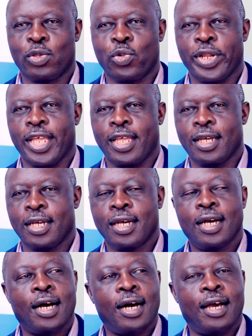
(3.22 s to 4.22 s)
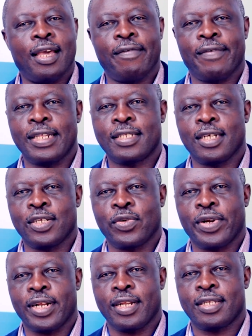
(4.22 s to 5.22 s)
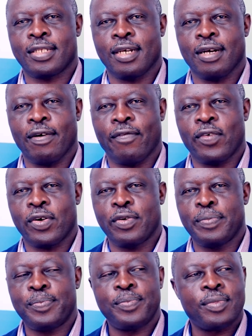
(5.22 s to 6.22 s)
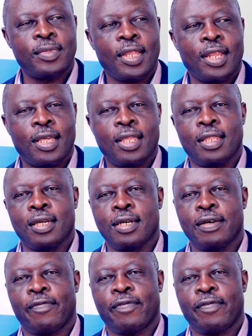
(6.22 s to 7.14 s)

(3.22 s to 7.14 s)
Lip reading: three events during this forum. The